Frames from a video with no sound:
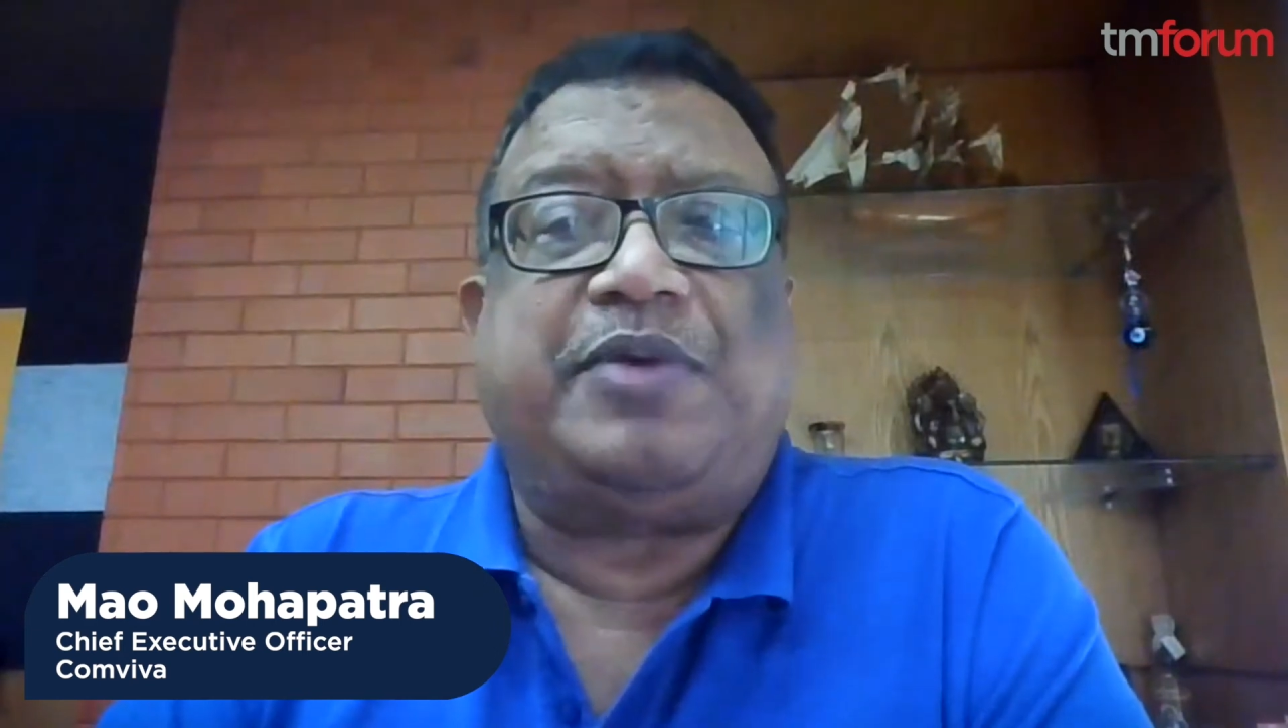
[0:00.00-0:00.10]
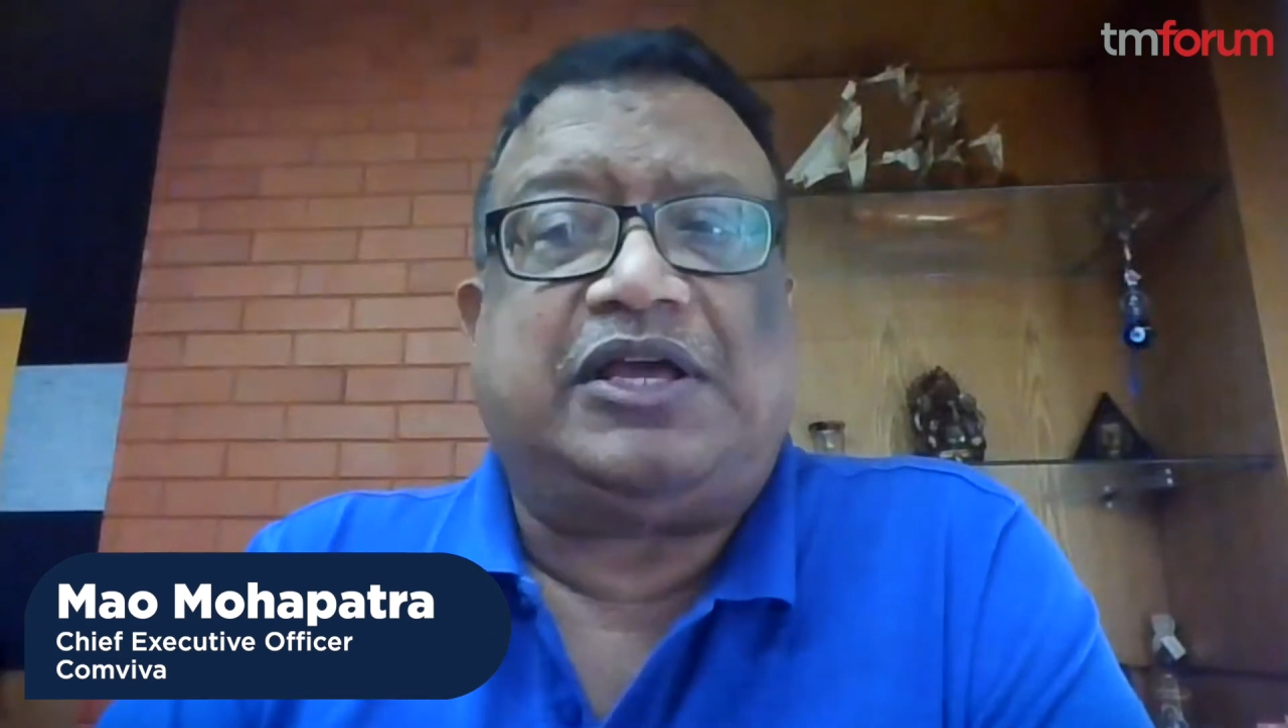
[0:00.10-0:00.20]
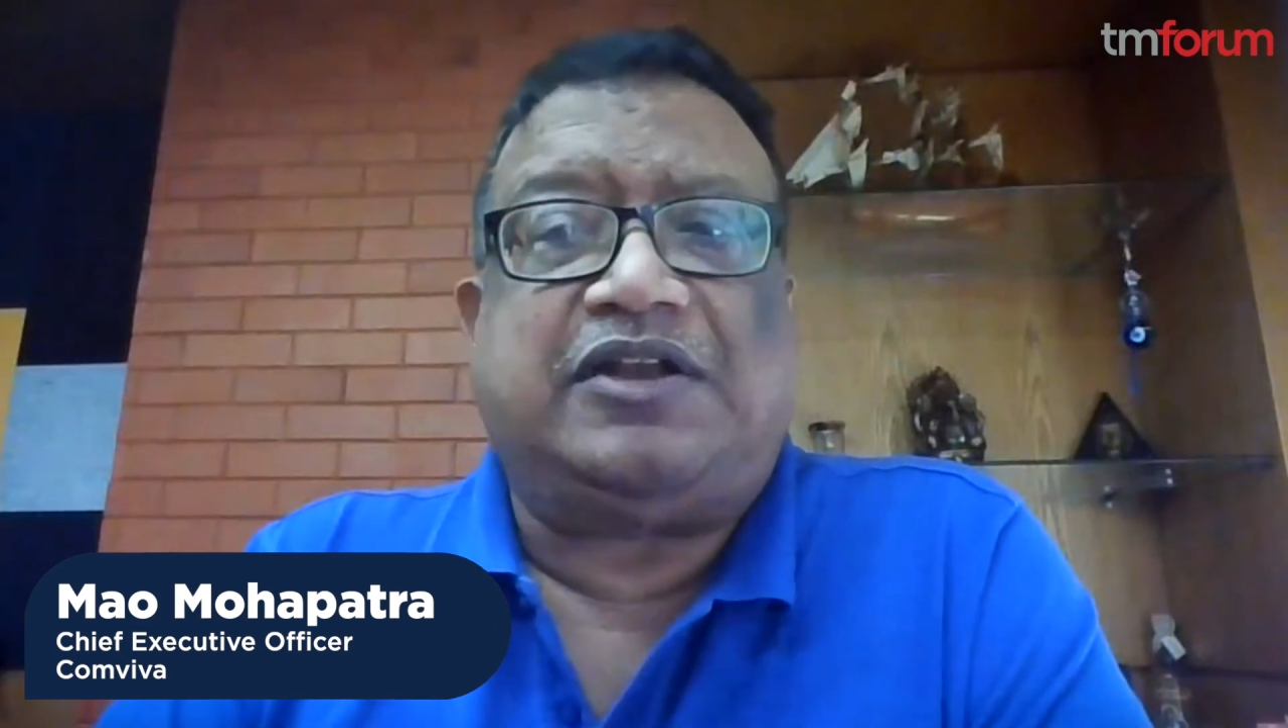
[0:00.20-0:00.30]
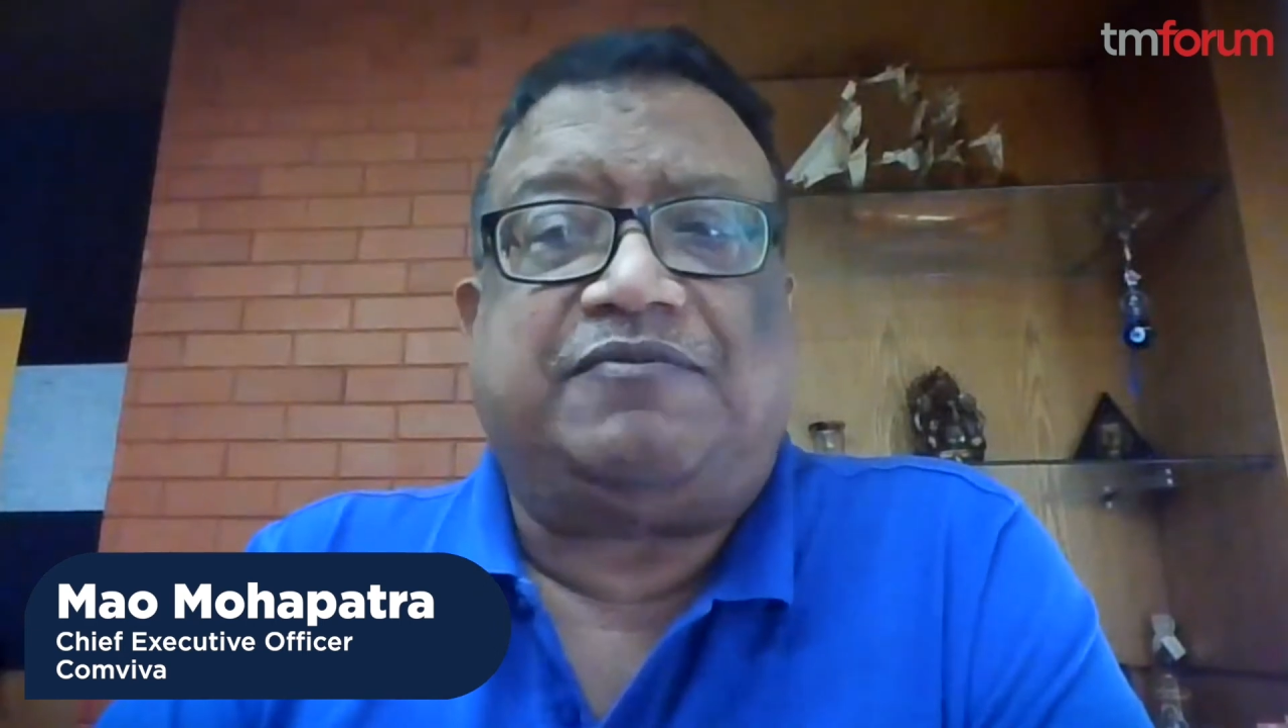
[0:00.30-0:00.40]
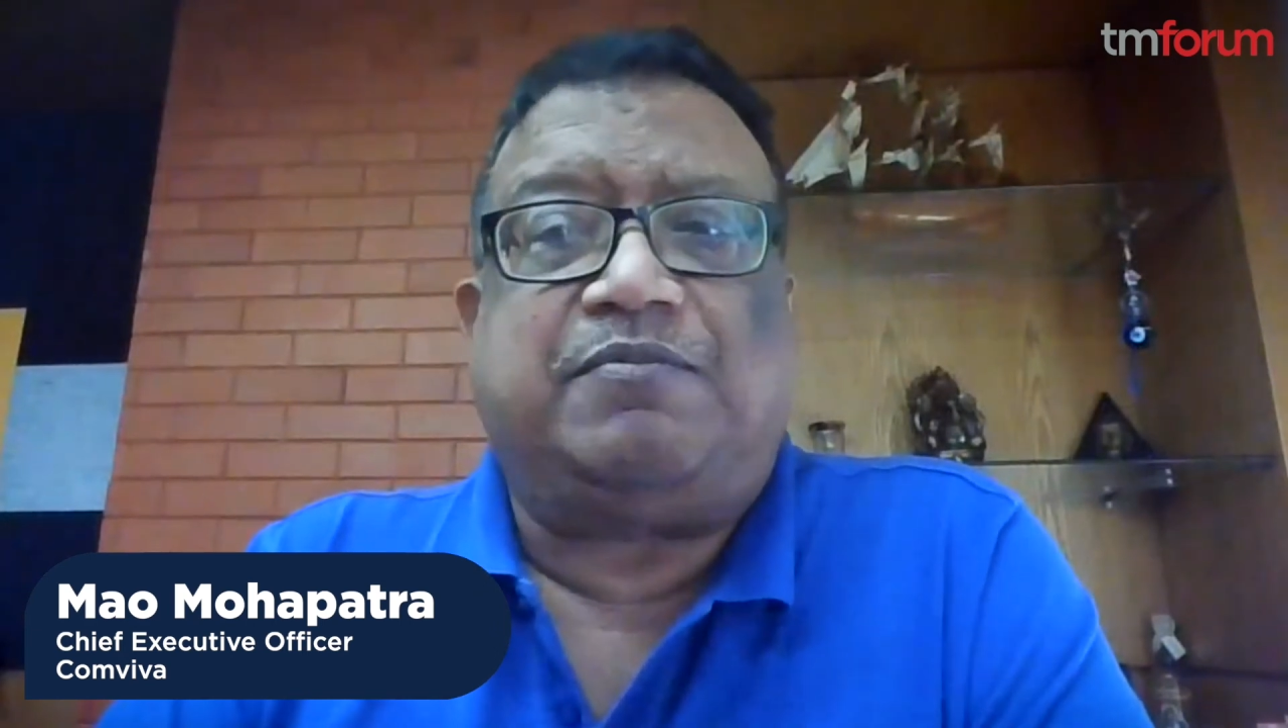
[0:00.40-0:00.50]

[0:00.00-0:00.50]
and make enough